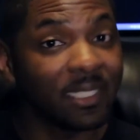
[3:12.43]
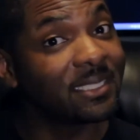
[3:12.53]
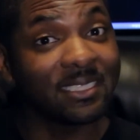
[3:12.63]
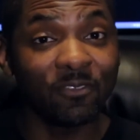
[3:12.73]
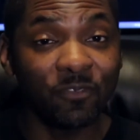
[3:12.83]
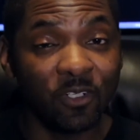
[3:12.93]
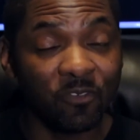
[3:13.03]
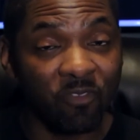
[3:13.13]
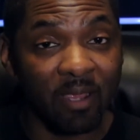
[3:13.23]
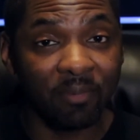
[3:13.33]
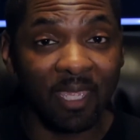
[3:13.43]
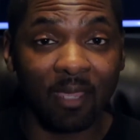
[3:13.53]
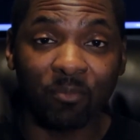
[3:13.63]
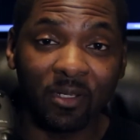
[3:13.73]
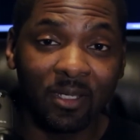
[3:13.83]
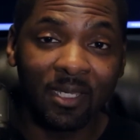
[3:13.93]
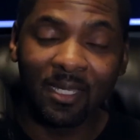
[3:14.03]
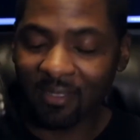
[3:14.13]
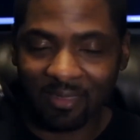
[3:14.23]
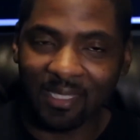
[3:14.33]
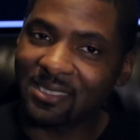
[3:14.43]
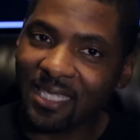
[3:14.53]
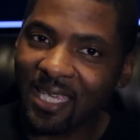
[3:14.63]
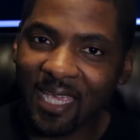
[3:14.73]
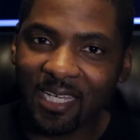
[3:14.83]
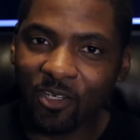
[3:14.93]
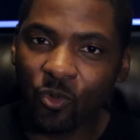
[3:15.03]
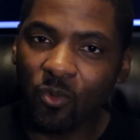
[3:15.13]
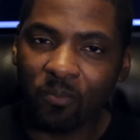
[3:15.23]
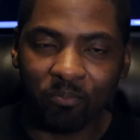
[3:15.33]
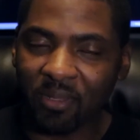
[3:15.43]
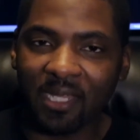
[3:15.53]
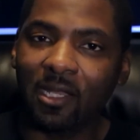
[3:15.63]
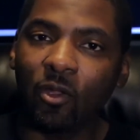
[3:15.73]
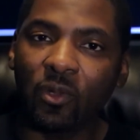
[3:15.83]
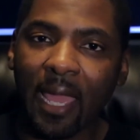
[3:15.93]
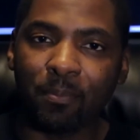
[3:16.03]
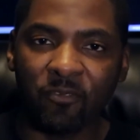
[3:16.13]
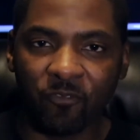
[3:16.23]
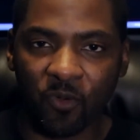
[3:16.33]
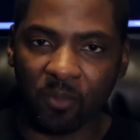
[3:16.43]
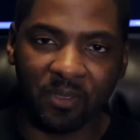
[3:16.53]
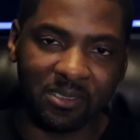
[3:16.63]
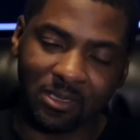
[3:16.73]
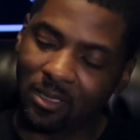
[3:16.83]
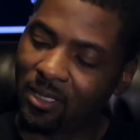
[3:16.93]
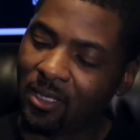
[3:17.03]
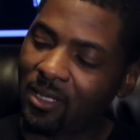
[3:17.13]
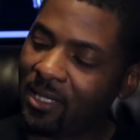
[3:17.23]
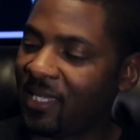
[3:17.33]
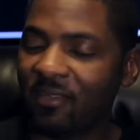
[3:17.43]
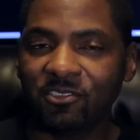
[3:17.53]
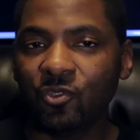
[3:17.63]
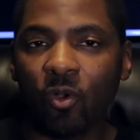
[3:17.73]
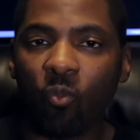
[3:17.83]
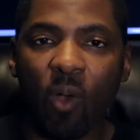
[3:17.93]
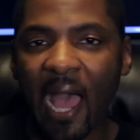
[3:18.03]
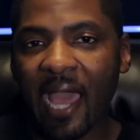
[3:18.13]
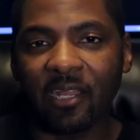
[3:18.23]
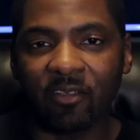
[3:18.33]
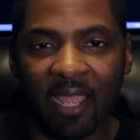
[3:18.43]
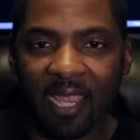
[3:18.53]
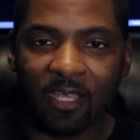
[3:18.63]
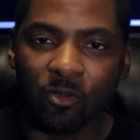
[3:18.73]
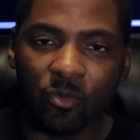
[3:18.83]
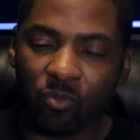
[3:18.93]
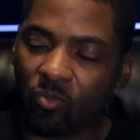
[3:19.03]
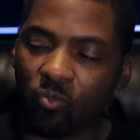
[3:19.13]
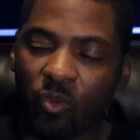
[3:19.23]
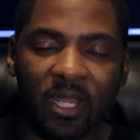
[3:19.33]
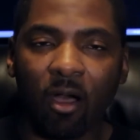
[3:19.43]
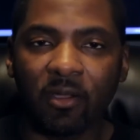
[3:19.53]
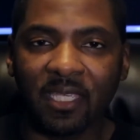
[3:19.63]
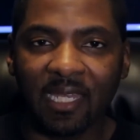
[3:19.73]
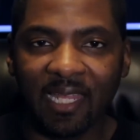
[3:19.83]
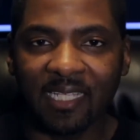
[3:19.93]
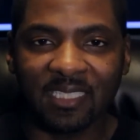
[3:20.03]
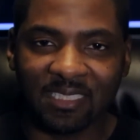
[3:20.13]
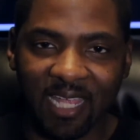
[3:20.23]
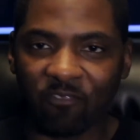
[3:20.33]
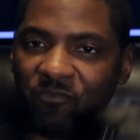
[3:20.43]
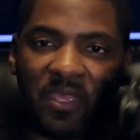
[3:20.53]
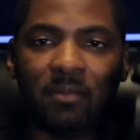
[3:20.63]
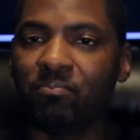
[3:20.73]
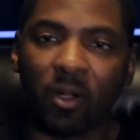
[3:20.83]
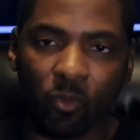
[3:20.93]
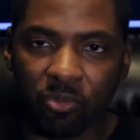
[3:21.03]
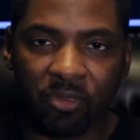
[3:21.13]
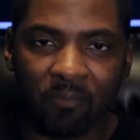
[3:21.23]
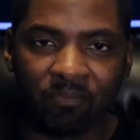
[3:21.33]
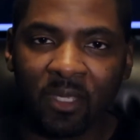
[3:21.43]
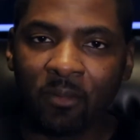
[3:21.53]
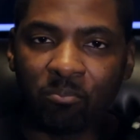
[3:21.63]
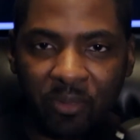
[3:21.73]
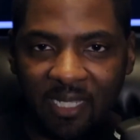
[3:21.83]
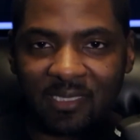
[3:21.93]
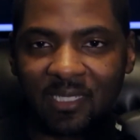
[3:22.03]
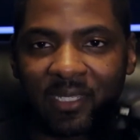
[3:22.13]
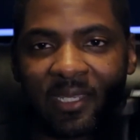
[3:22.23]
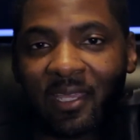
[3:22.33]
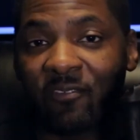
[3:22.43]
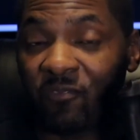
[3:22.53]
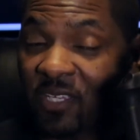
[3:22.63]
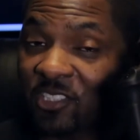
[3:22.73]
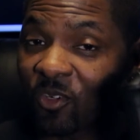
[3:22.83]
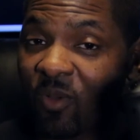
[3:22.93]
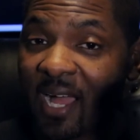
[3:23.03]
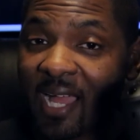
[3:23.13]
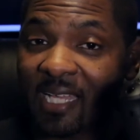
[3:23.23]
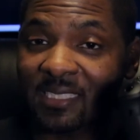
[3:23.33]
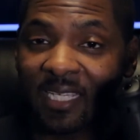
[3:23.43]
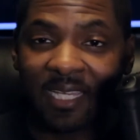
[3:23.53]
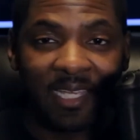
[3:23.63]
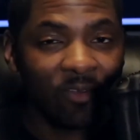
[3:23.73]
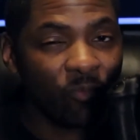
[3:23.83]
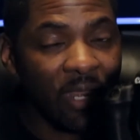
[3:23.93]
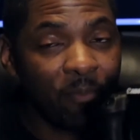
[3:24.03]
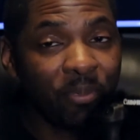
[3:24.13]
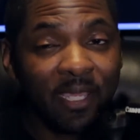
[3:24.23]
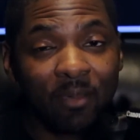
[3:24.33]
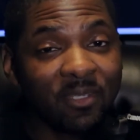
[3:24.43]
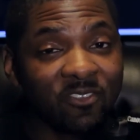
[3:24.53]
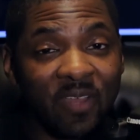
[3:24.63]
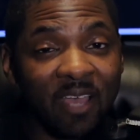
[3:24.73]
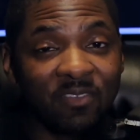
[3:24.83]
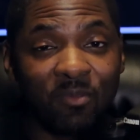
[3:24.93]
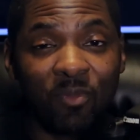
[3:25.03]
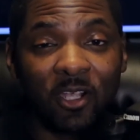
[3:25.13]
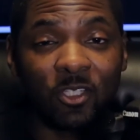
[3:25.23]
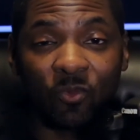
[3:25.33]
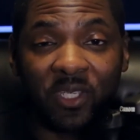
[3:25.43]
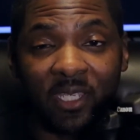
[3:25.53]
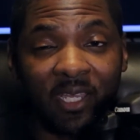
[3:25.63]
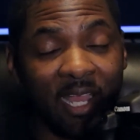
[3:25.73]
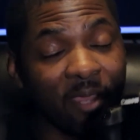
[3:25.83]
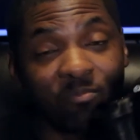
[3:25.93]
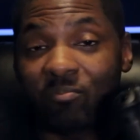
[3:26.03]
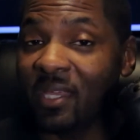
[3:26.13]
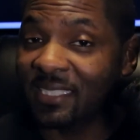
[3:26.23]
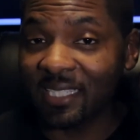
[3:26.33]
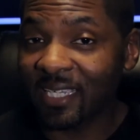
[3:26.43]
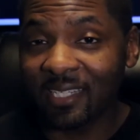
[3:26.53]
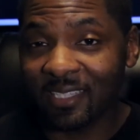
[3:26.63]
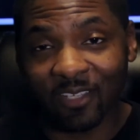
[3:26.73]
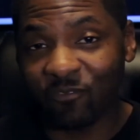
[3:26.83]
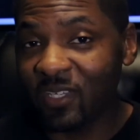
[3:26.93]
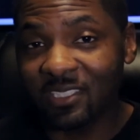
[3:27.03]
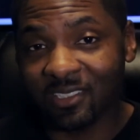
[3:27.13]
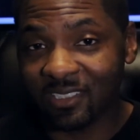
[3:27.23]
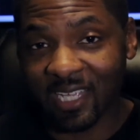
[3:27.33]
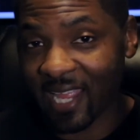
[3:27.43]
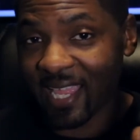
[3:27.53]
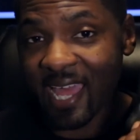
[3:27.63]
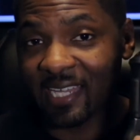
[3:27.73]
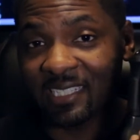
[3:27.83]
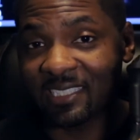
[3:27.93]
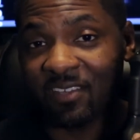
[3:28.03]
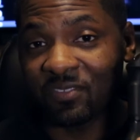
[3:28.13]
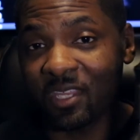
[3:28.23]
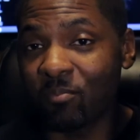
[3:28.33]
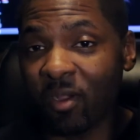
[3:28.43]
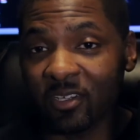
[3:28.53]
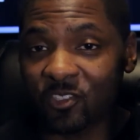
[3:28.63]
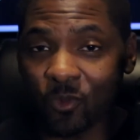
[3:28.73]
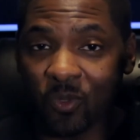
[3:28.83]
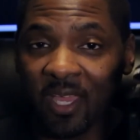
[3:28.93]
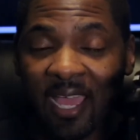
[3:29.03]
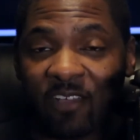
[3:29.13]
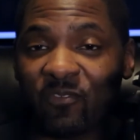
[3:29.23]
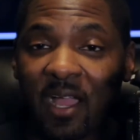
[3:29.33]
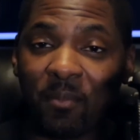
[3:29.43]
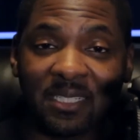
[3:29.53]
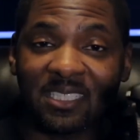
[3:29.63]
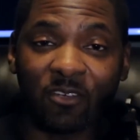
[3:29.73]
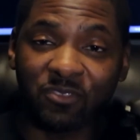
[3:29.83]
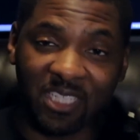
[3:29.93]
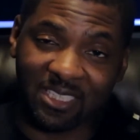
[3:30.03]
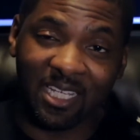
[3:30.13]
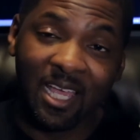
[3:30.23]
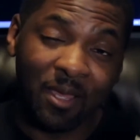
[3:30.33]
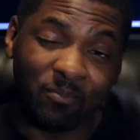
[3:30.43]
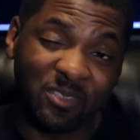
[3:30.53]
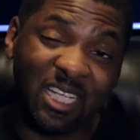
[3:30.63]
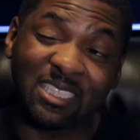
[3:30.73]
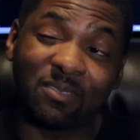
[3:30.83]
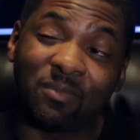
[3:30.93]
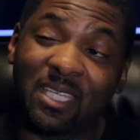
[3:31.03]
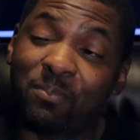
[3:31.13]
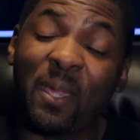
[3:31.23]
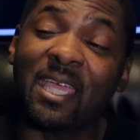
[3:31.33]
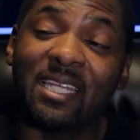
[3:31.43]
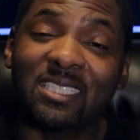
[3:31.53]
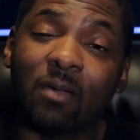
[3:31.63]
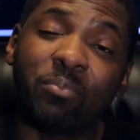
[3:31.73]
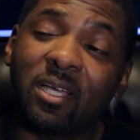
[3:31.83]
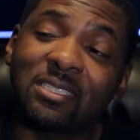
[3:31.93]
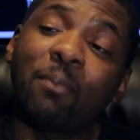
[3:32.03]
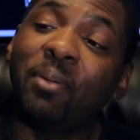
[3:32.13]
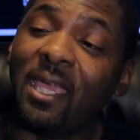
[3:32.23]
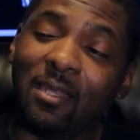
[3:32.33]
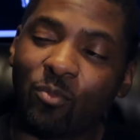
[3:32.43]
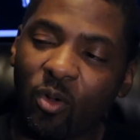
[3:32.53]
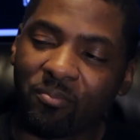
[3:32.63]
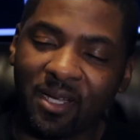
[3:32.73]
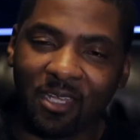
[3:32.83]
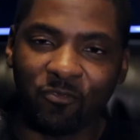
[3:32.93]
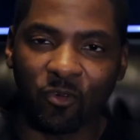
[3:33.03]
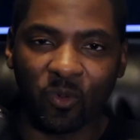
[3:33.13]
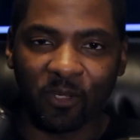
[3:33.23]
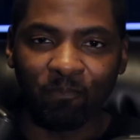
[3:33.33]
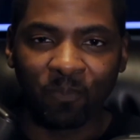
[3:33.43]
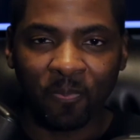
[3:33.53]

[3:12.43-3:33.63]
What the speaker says: This is a full frame camera. This can do better low light performance. It gives you a wider angle with all your lenses that fit both. But feature wise, when I pick up this 5D Mark III, I'm missing the features that I got in this 7D Mark II. I find myself just picking this up because I paid more money for it.